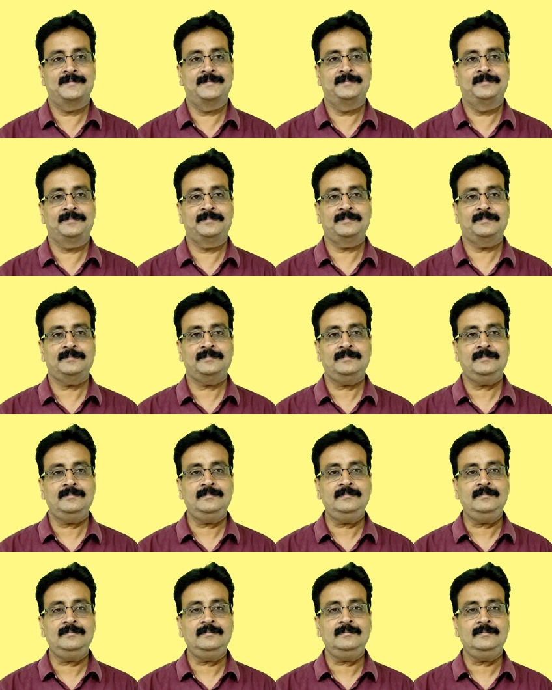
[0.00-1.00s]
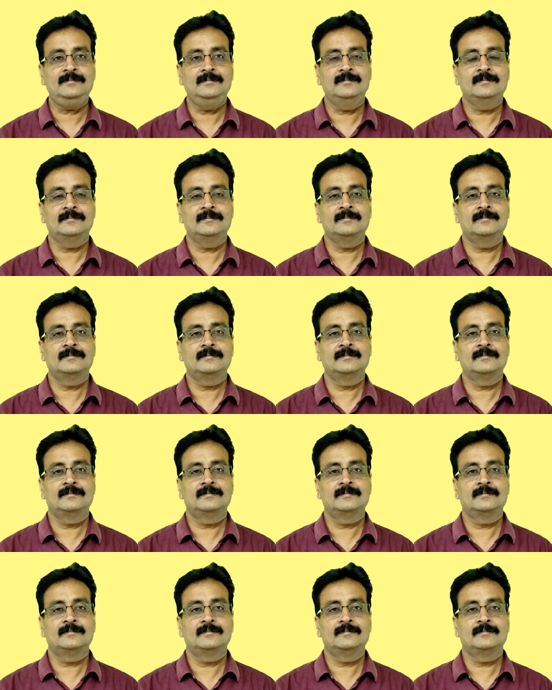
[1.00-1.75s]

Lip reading: (silence)